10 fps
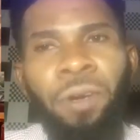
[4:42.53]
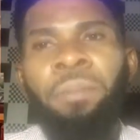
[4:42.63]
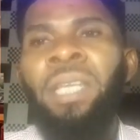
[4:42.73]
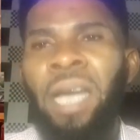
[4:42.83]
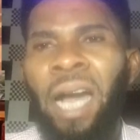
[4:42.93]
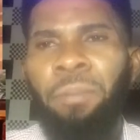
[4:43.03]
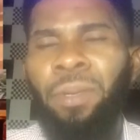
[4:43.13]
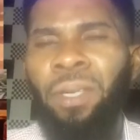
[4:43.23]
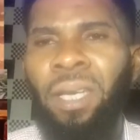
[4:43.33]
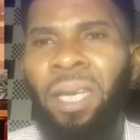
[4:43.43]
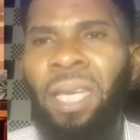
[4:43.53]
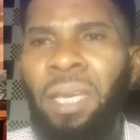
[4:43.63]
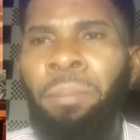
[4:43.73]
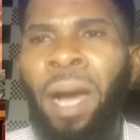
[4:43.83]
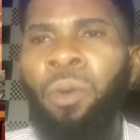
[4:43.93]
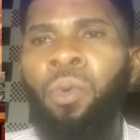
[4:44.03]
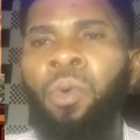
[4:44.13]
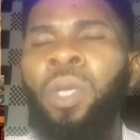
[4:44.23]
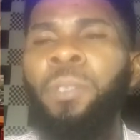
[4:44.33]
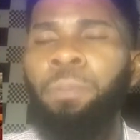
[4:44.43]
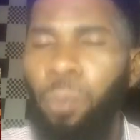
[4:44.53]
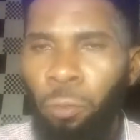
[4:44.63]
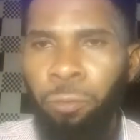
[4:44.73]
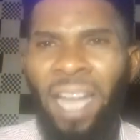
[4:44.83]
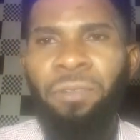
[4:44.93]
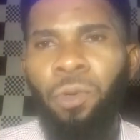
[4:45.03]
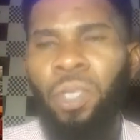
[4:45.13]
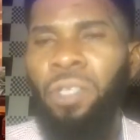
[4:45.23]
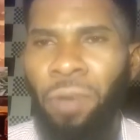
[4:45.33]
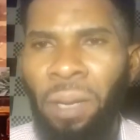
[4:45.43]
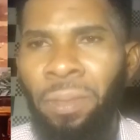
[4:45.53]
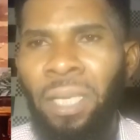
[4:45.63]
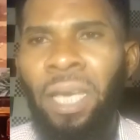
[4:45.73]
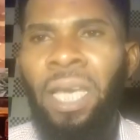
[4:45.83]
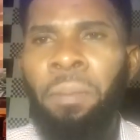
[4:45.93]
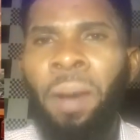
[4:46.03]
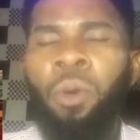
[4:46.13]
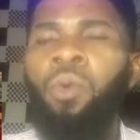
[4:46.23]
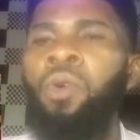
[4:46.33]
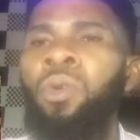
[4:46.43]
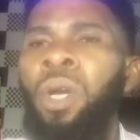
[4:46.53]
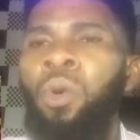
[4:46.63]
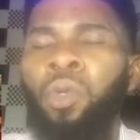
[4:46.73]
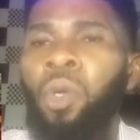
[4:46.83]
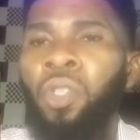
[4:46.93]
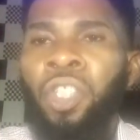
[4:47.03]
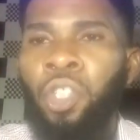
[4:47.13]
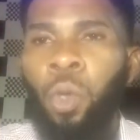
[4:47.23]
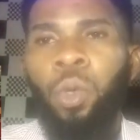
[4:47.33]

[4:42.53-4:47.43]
A man who always provides for his family. A man who doesn't joke with his family.